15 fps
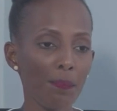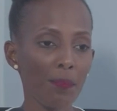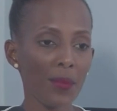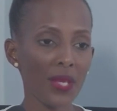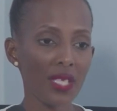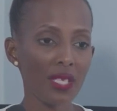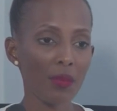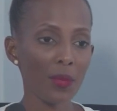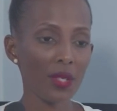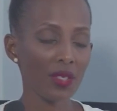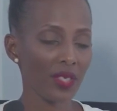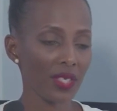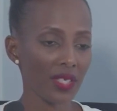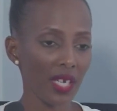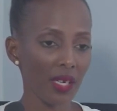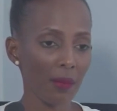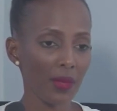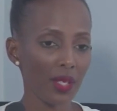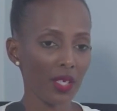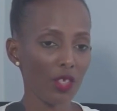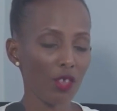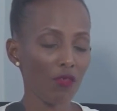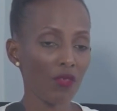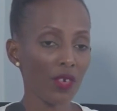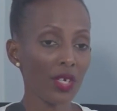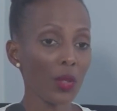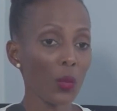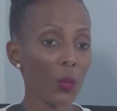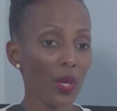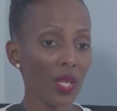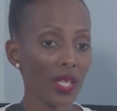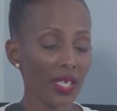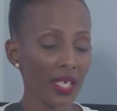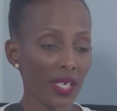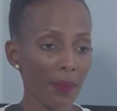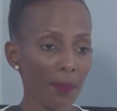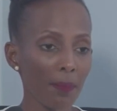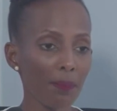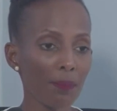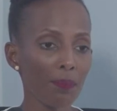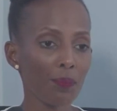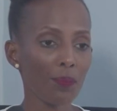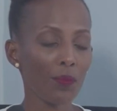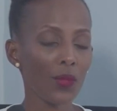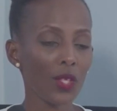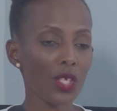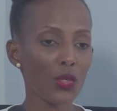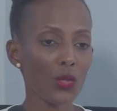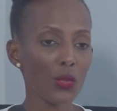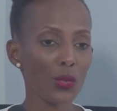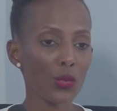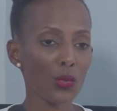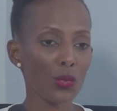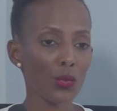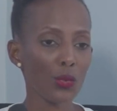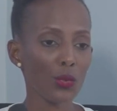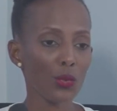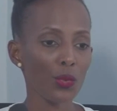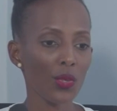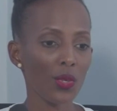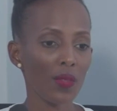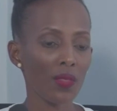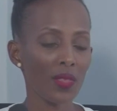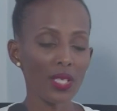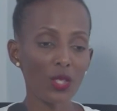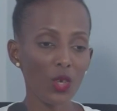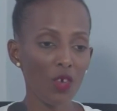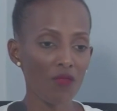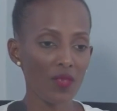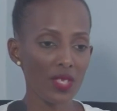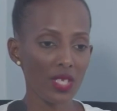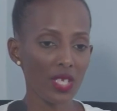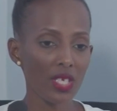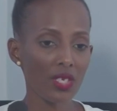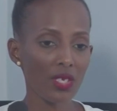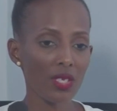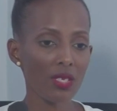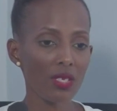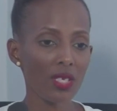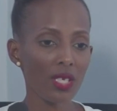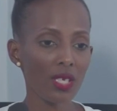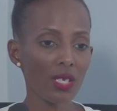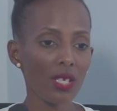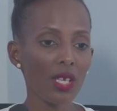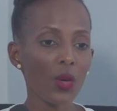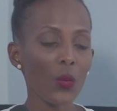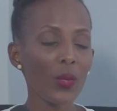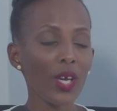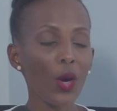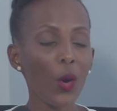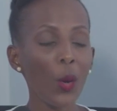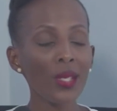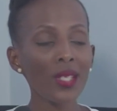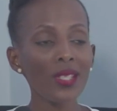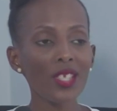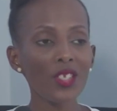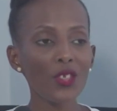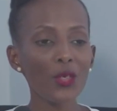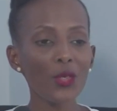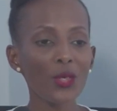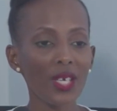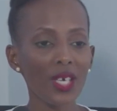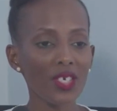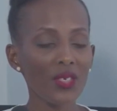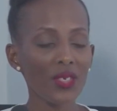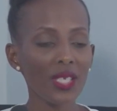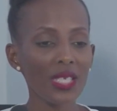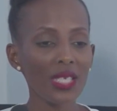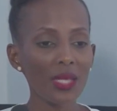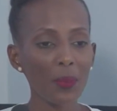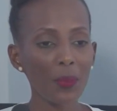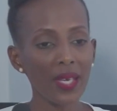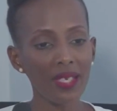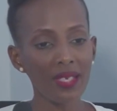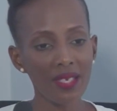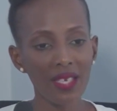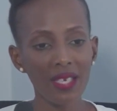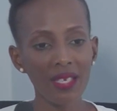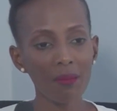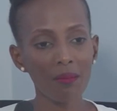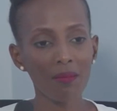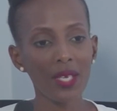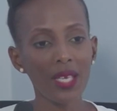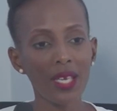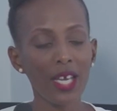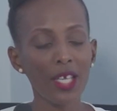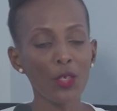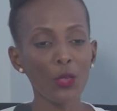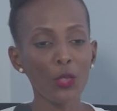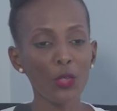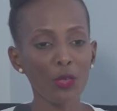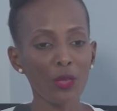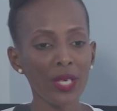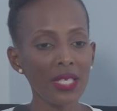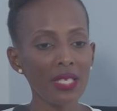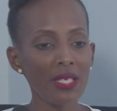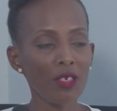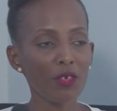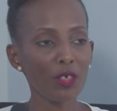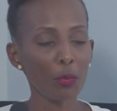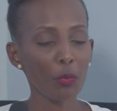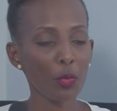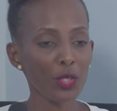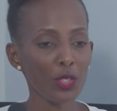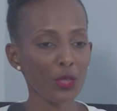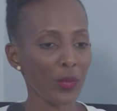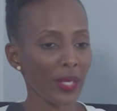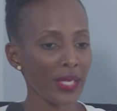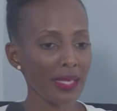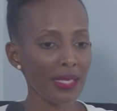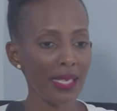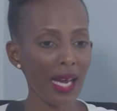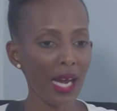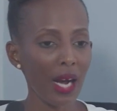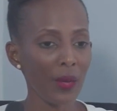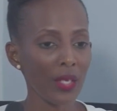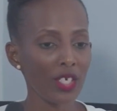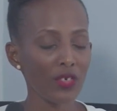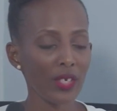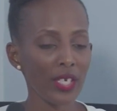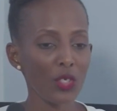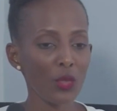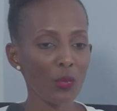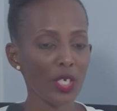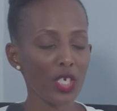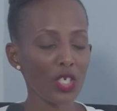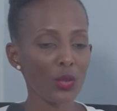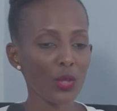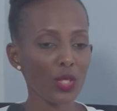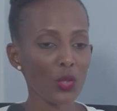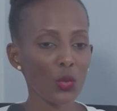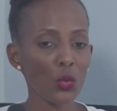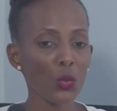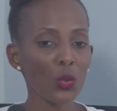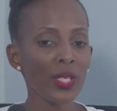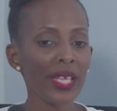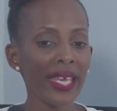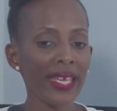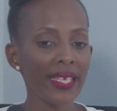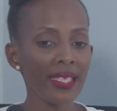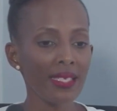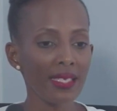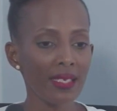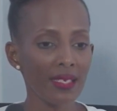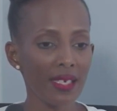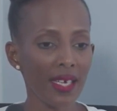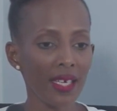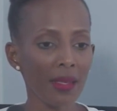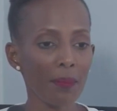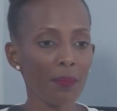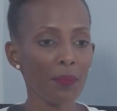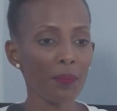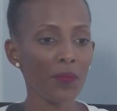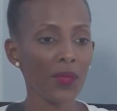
Ms. Mildred Gamba, you're very welcome to this conversation today. We are honored that you could actually spare time. I know you're writing reports right now and trying to make sure school ends in time.